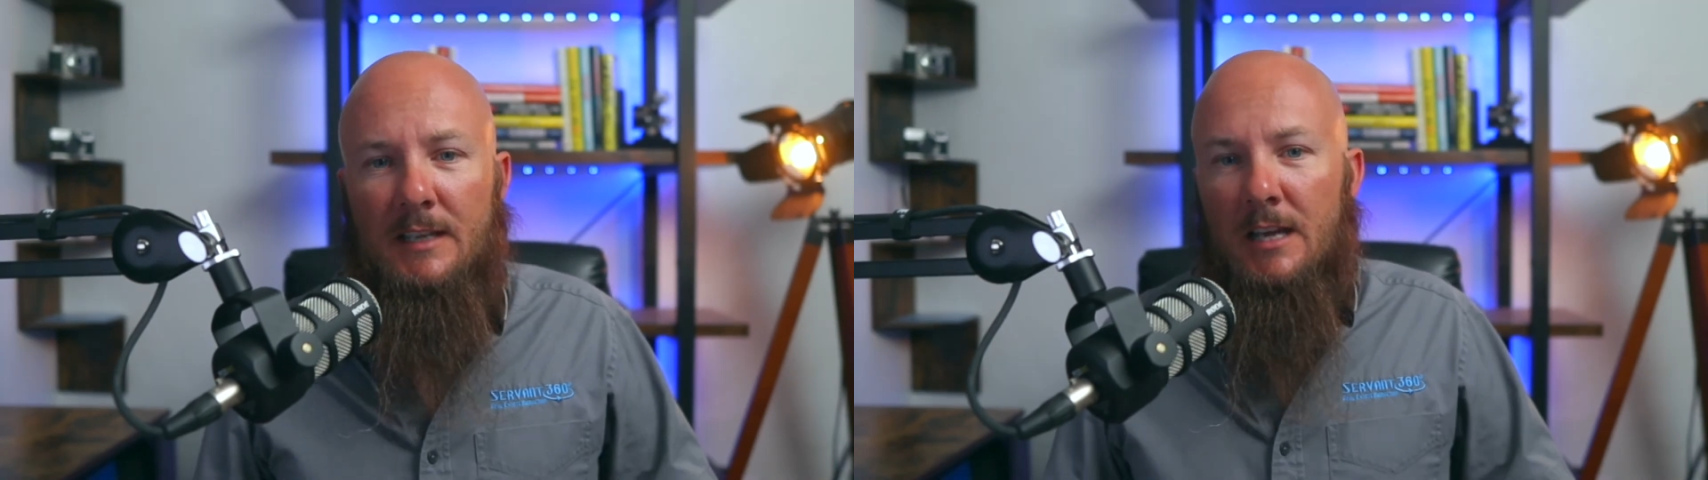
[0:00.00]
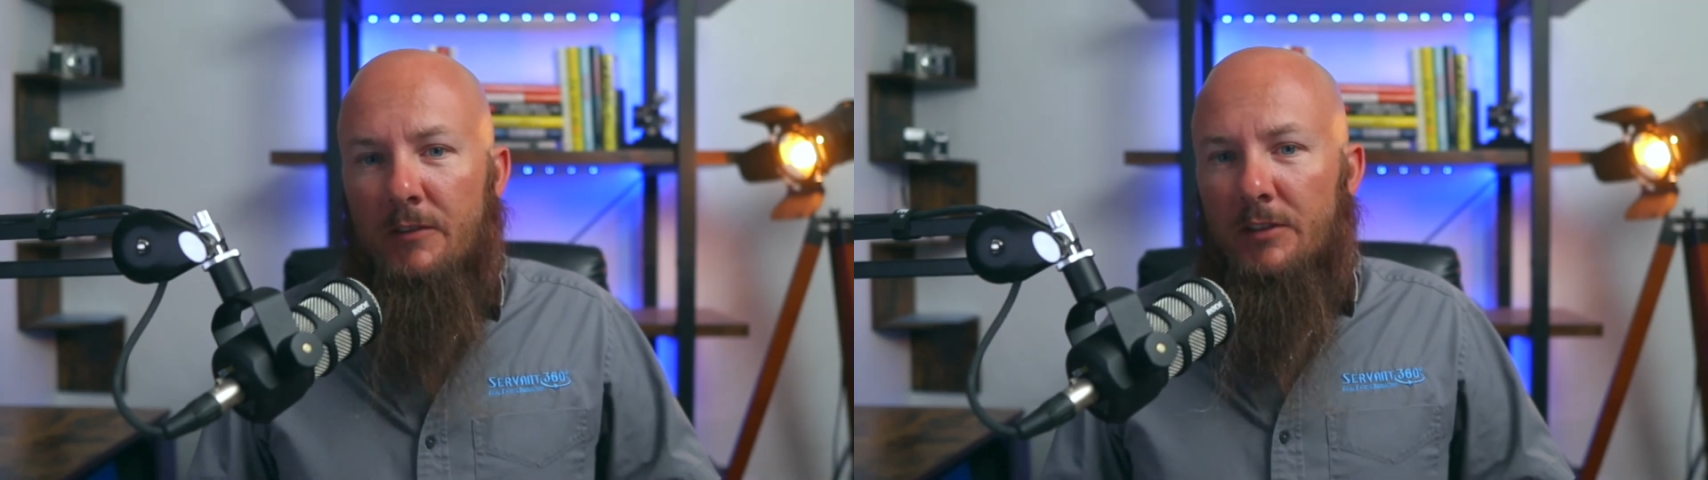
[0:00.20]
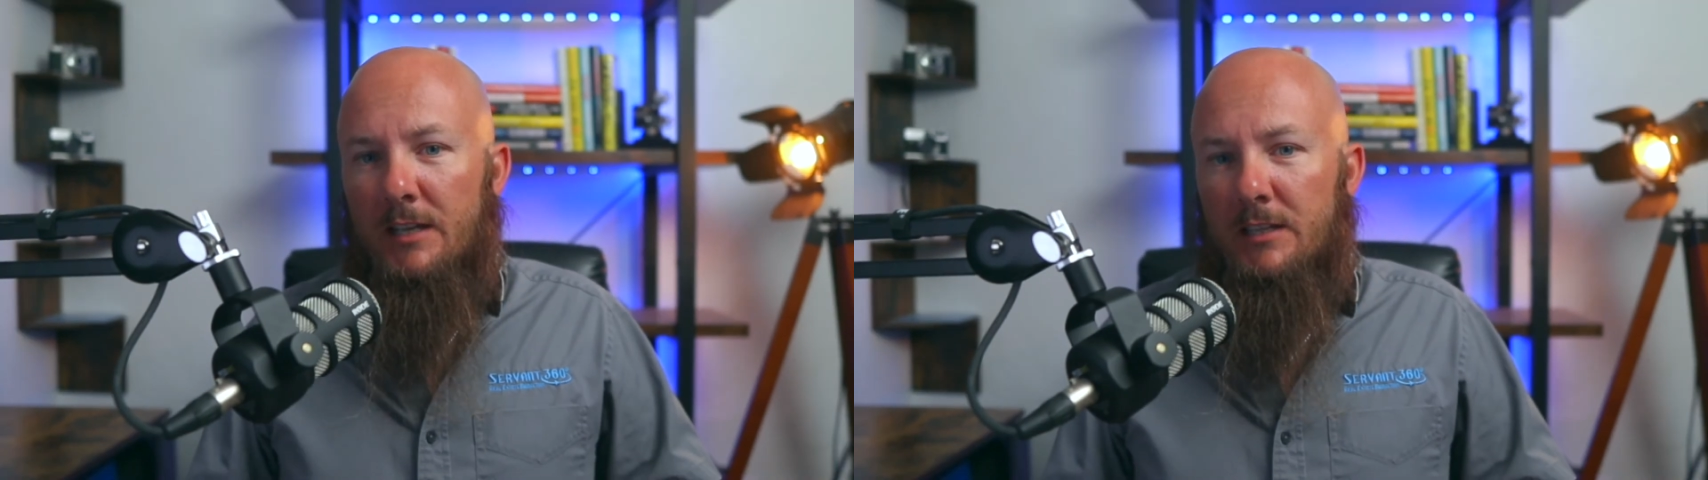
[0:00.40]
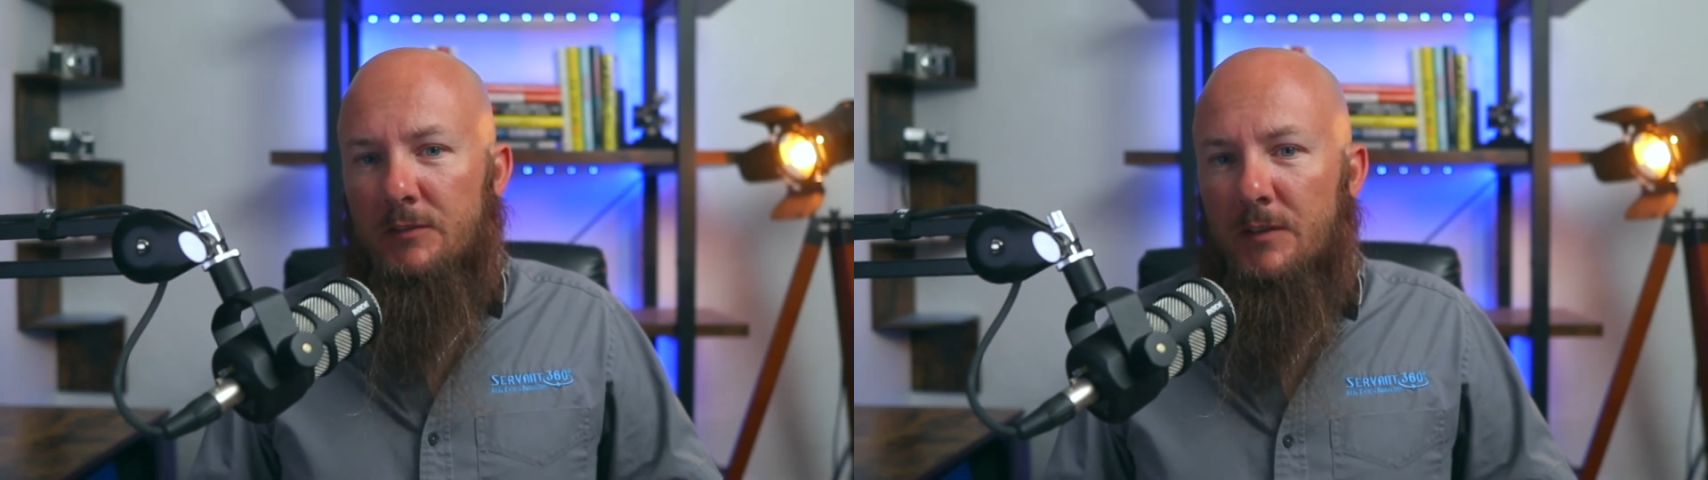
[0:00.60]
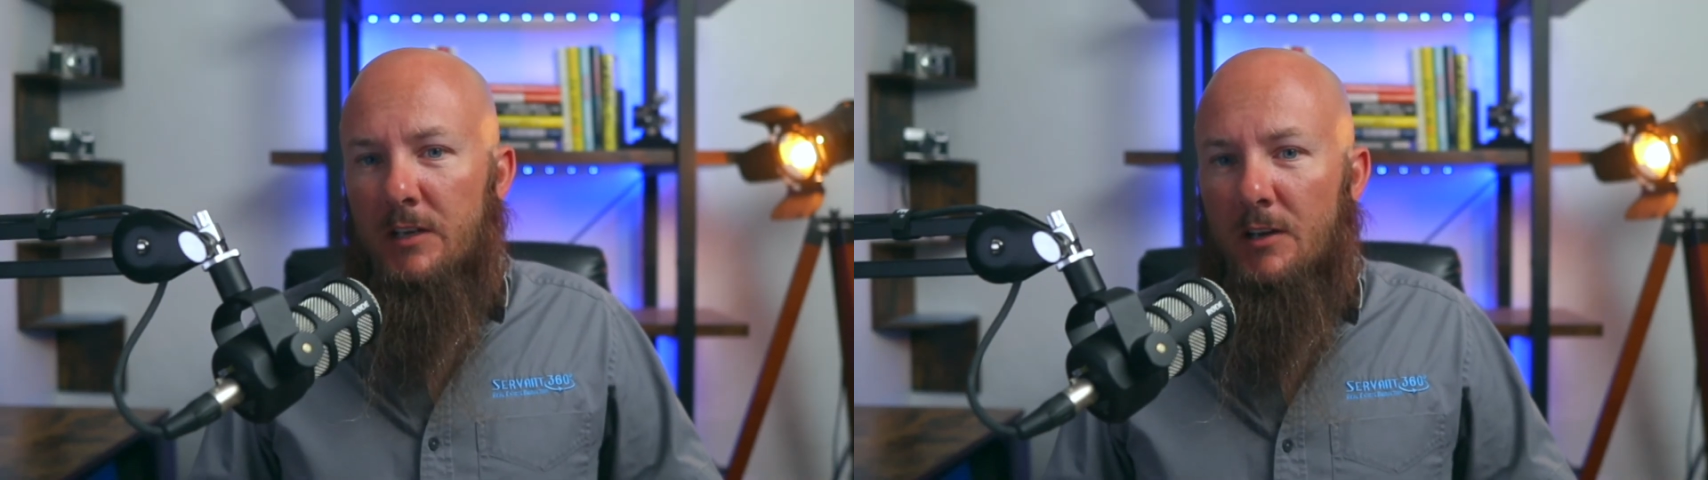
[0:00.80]
If you like this
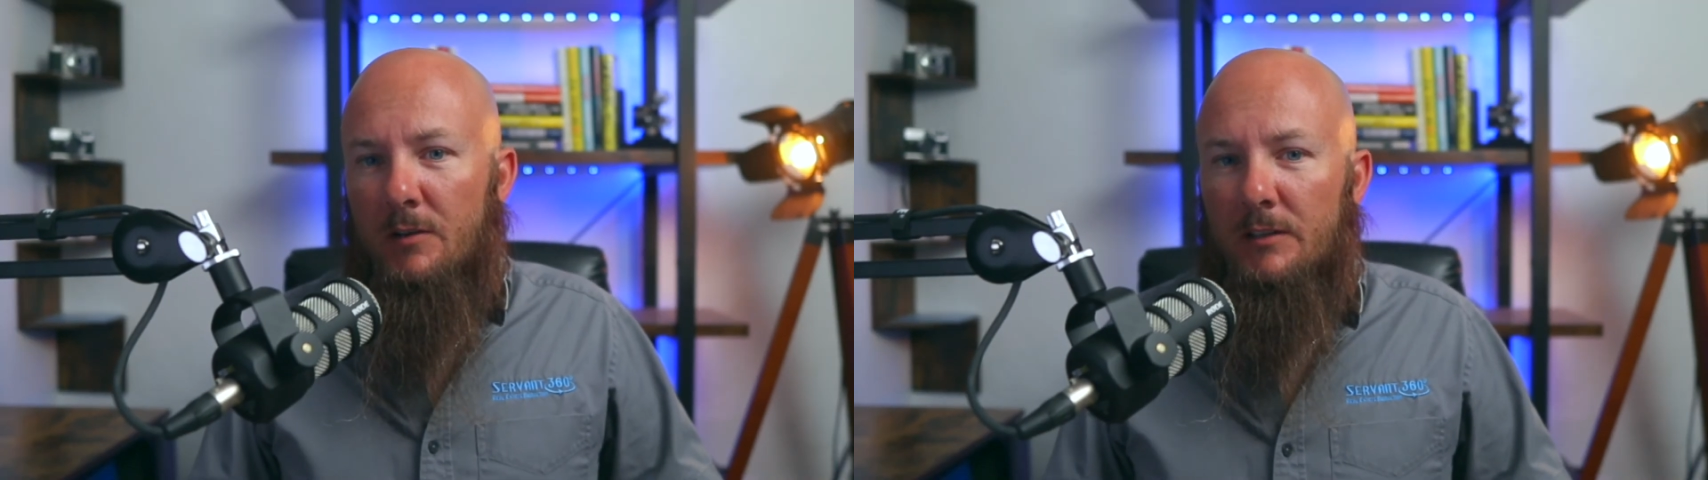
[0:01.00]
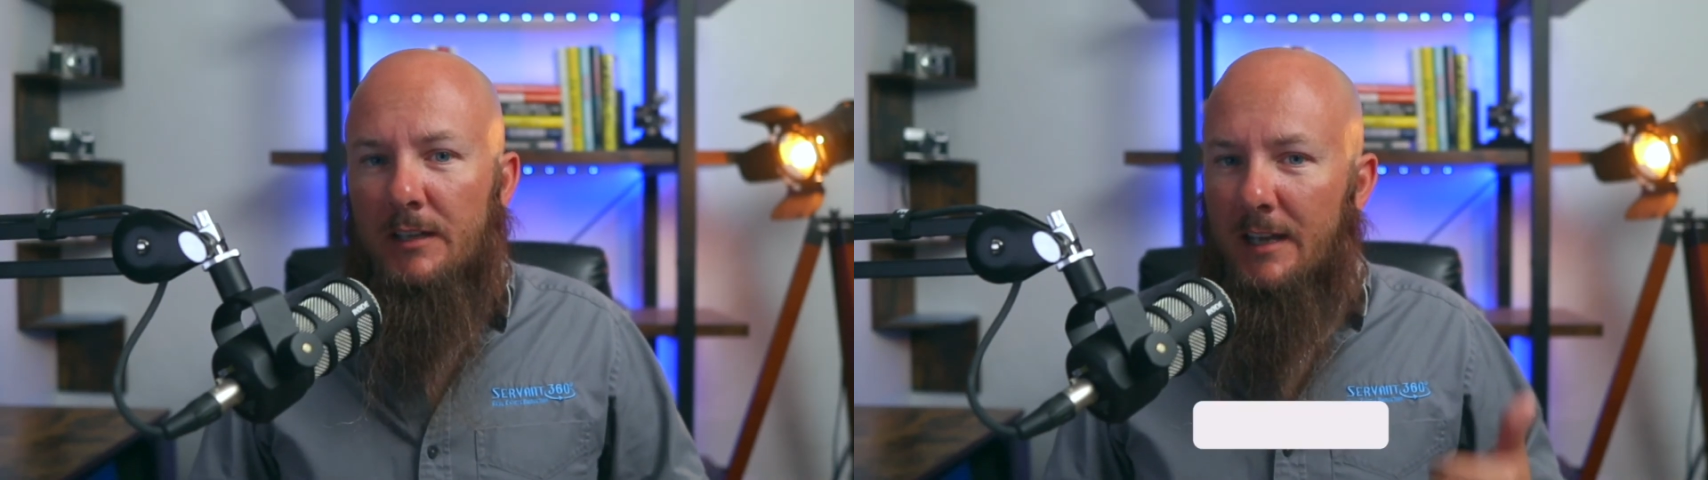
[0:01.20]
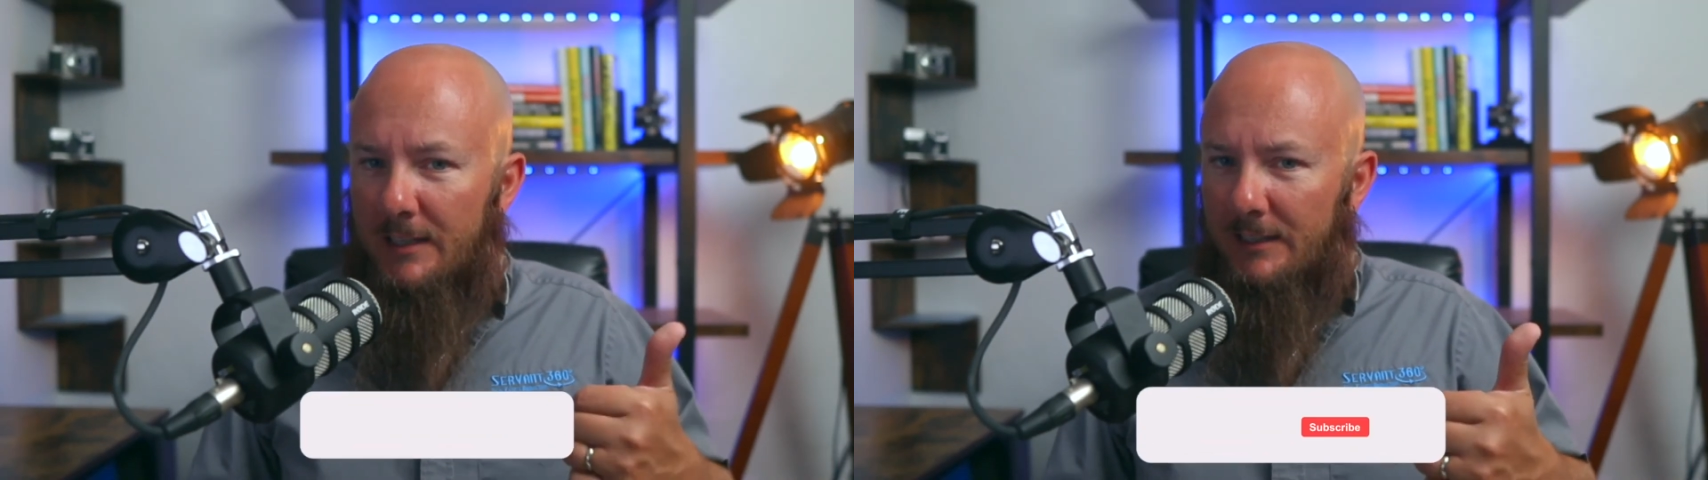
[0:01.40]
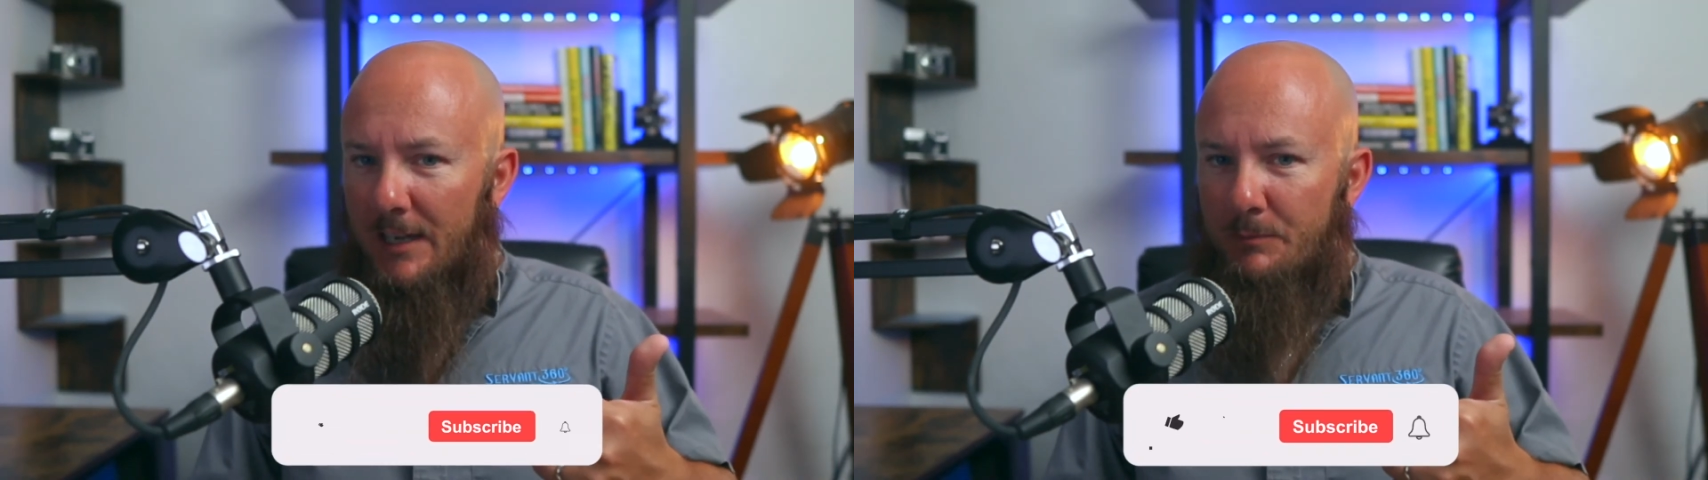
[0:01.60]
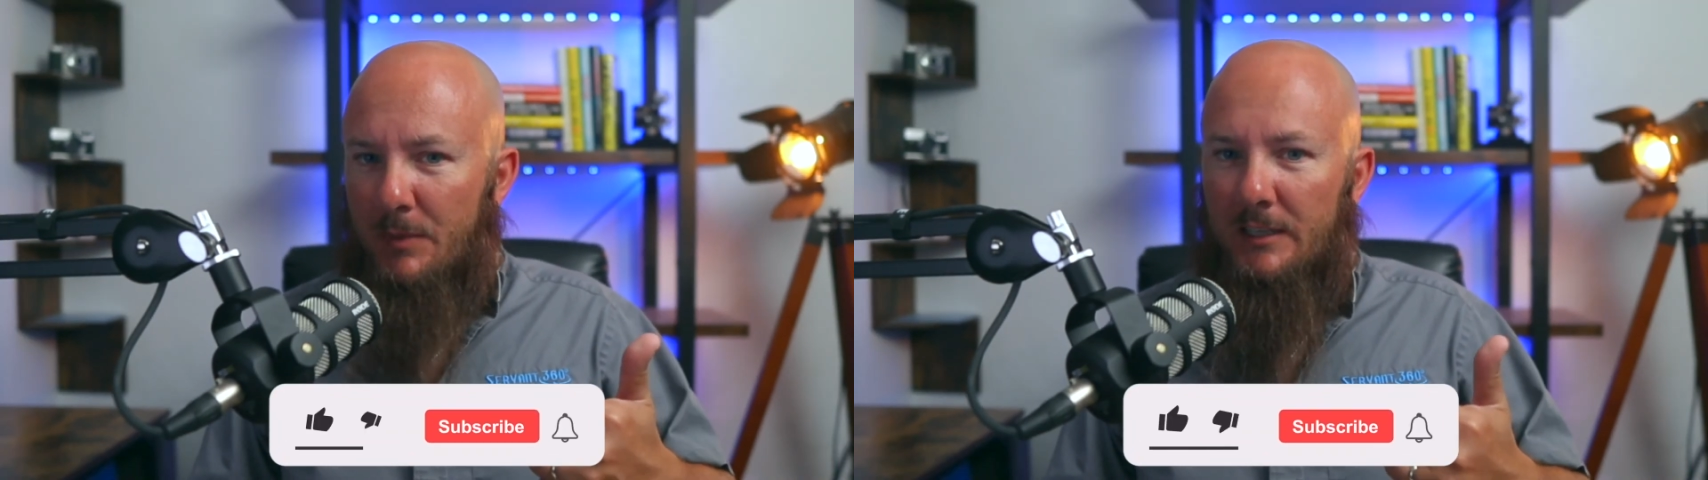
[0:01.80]
video, hit the
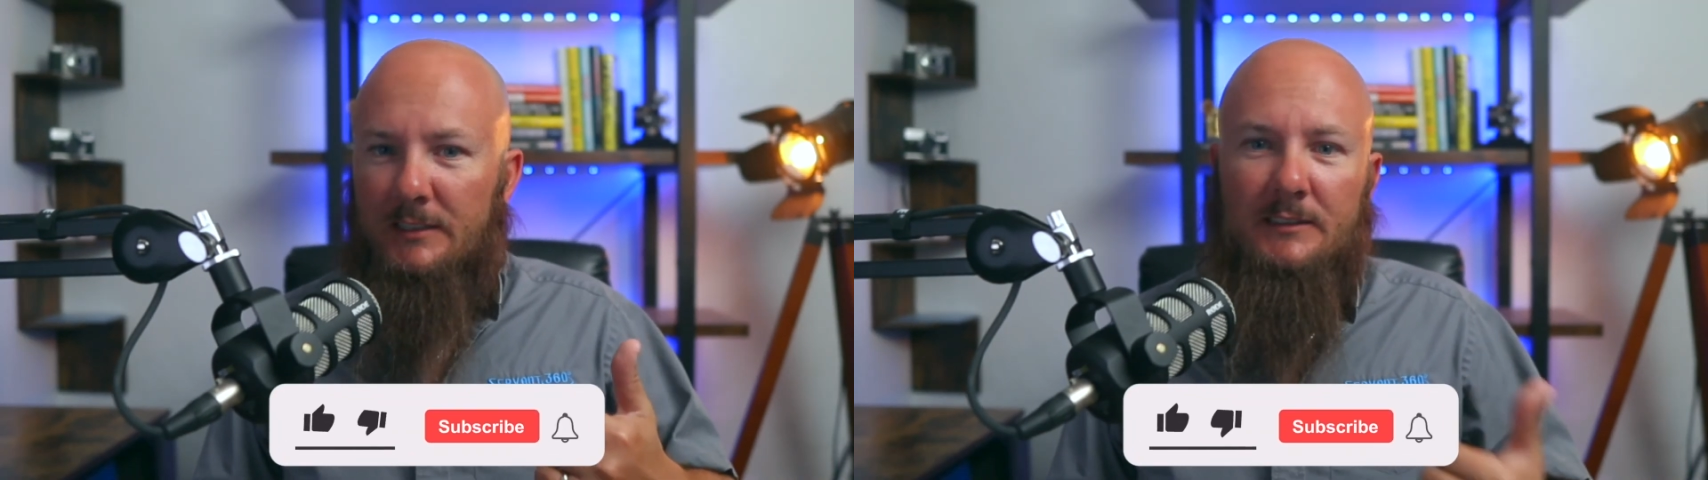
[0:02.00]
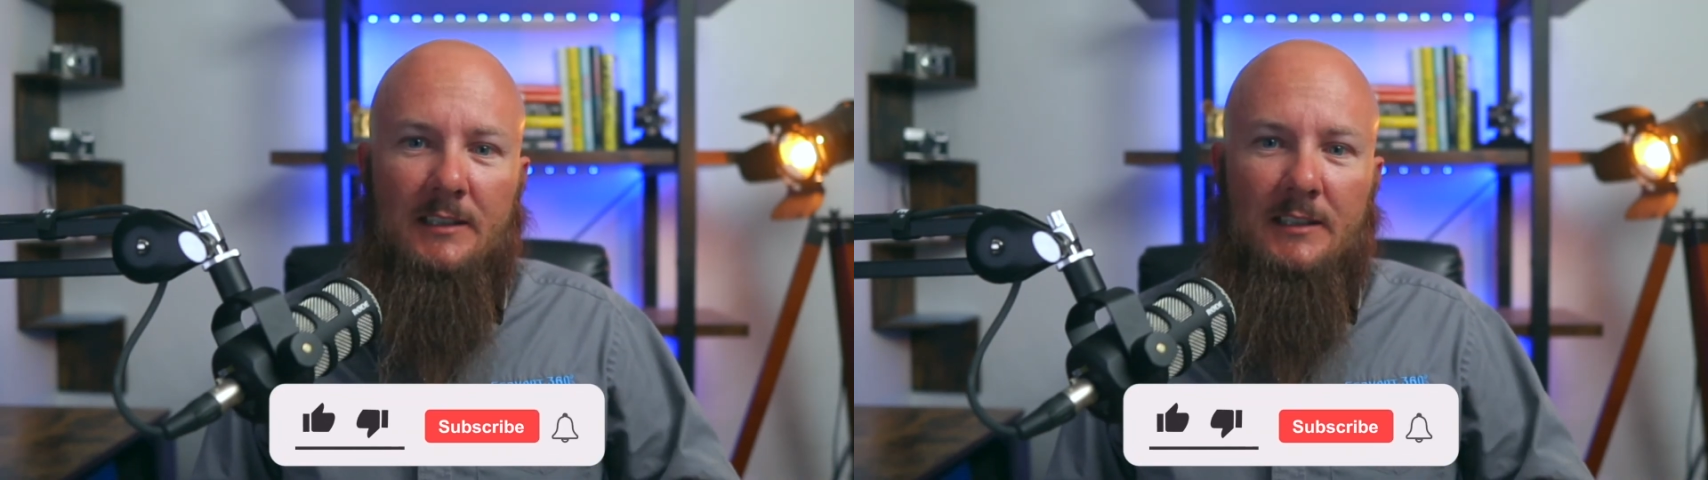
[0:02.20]
like button